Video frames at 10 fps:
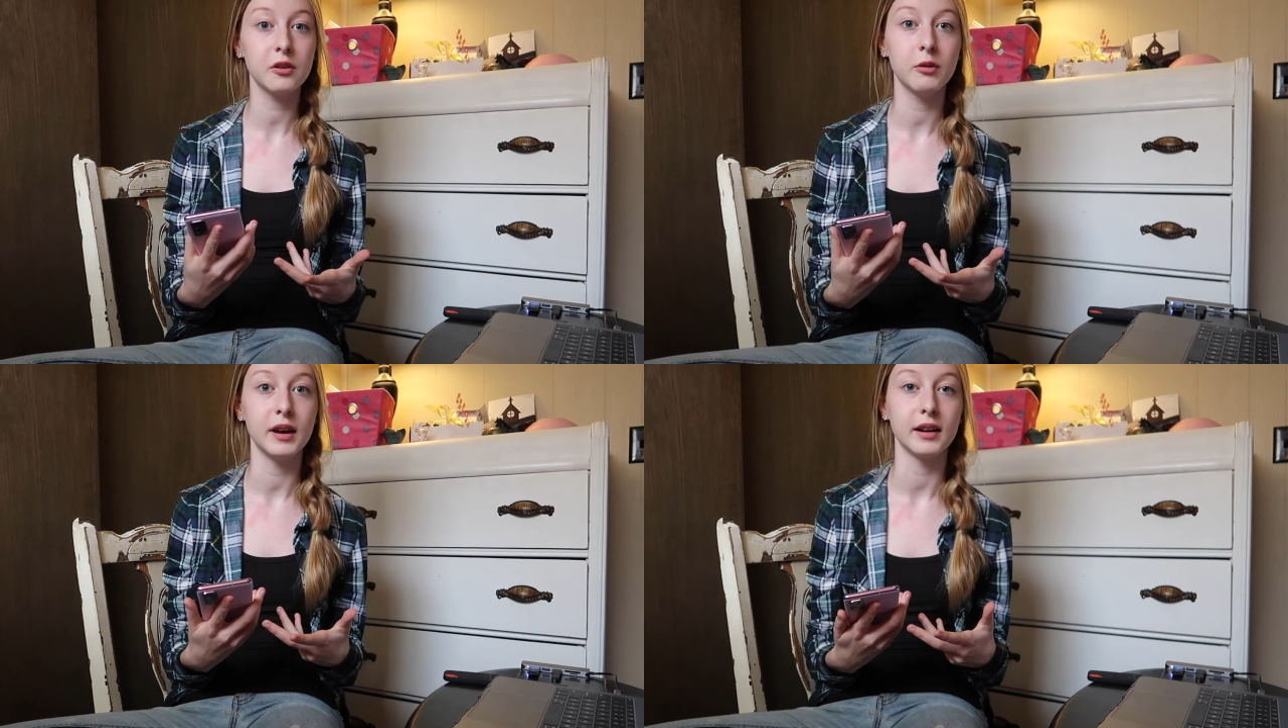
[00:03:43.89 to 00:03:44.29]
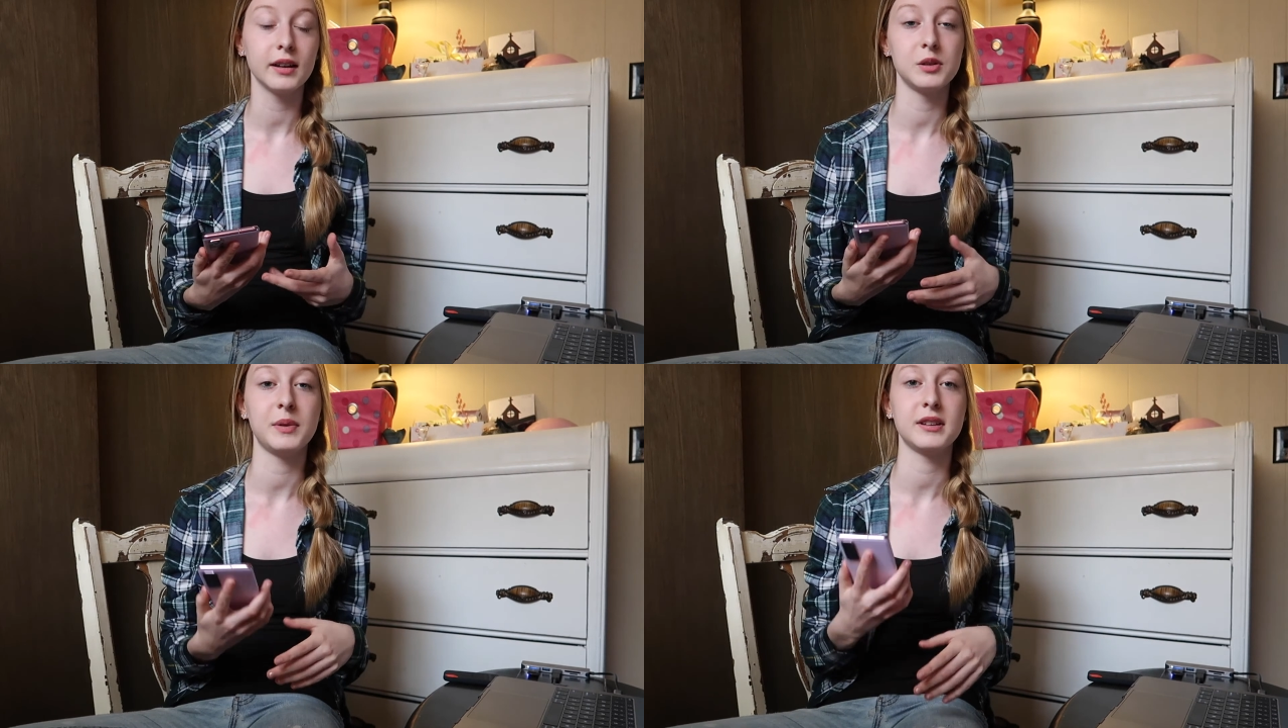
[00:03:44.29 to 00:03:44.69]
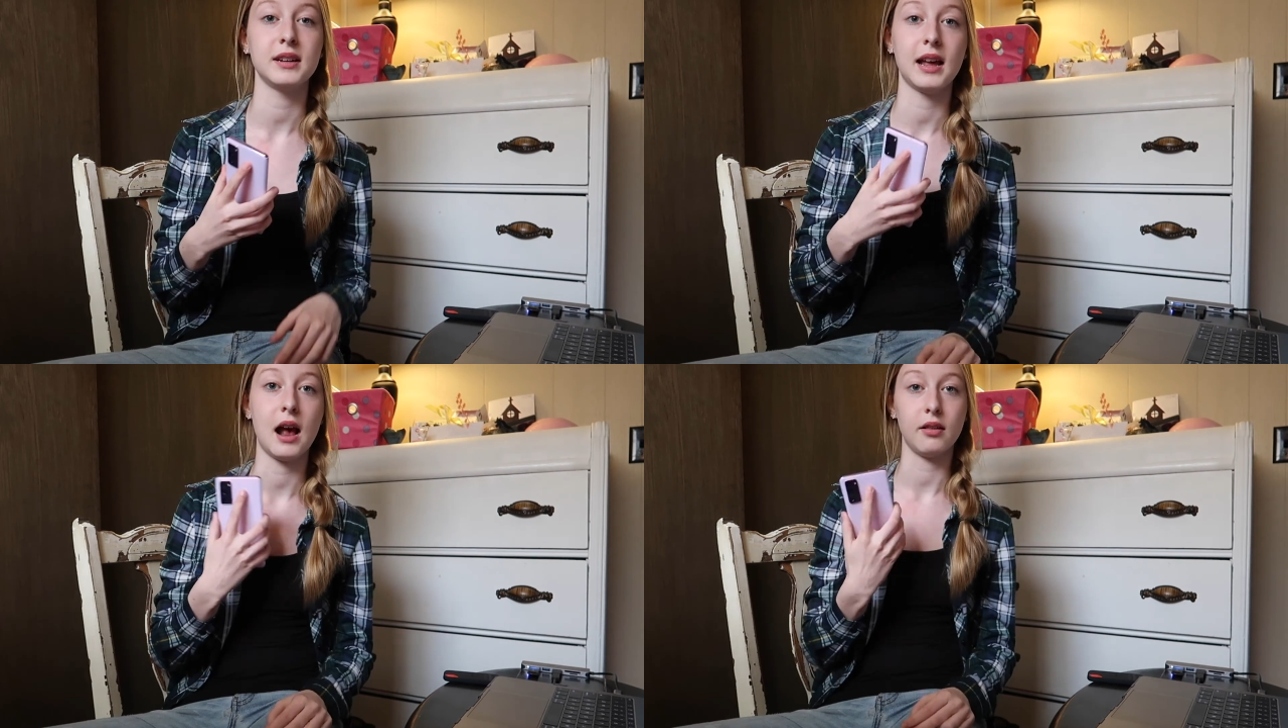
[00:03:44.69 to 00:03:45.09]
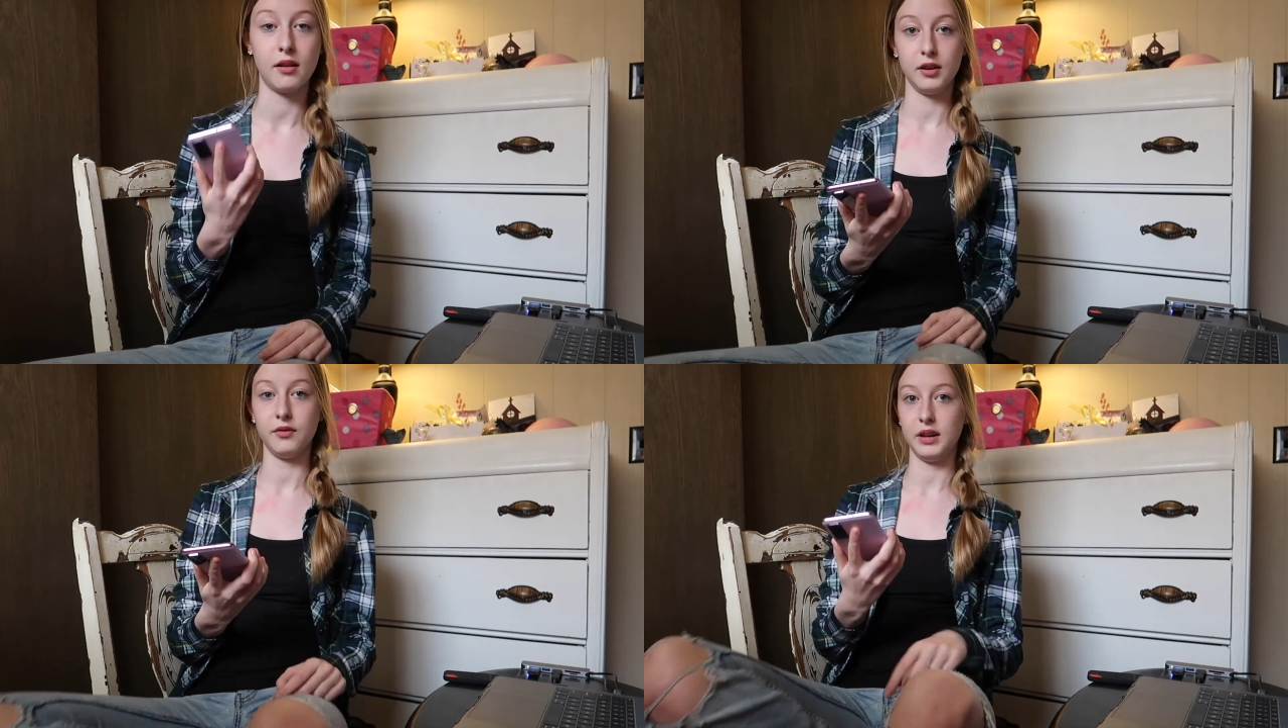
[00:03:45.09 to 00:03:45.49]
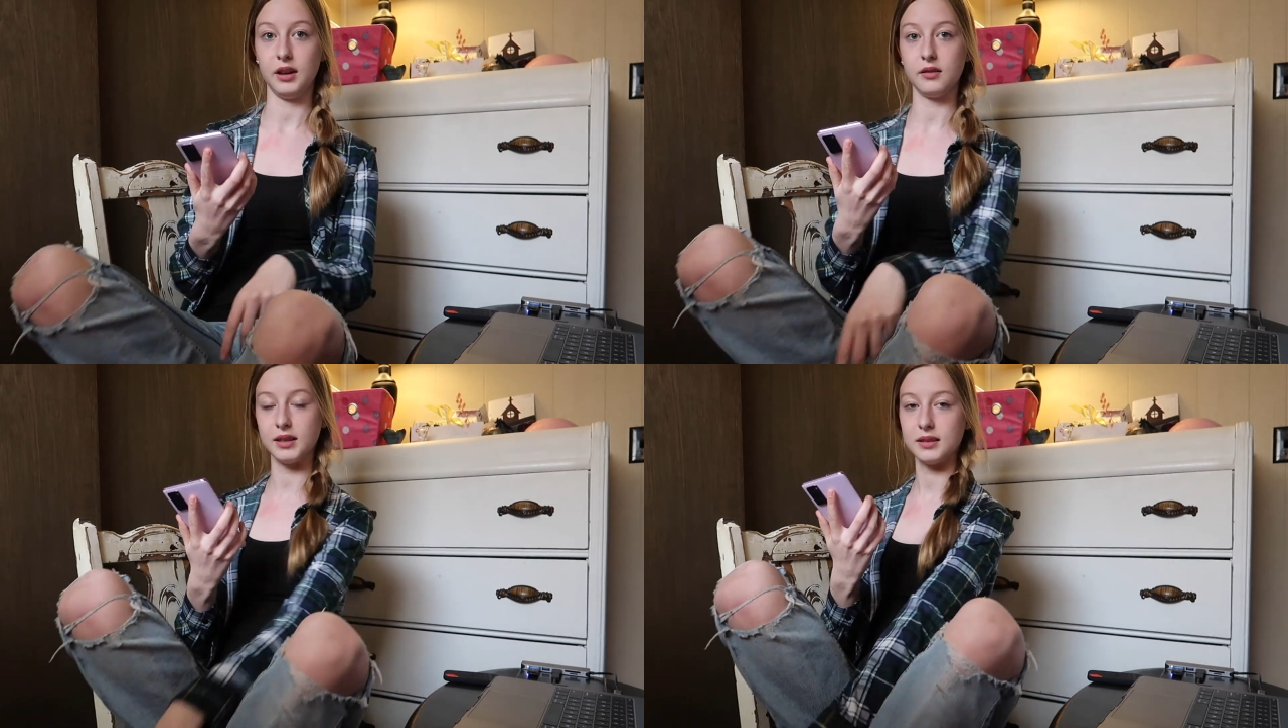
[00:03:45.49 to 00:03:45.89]
quick depending on how long your
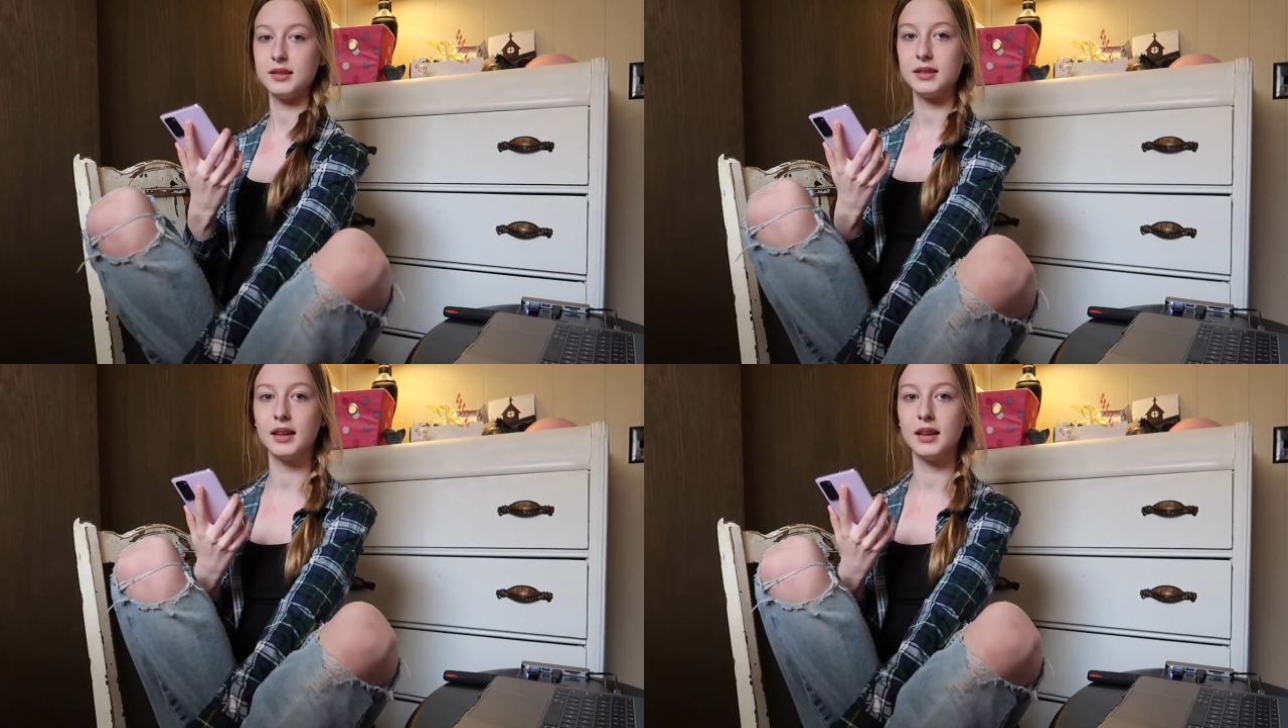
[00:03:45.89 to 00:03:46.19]
video is.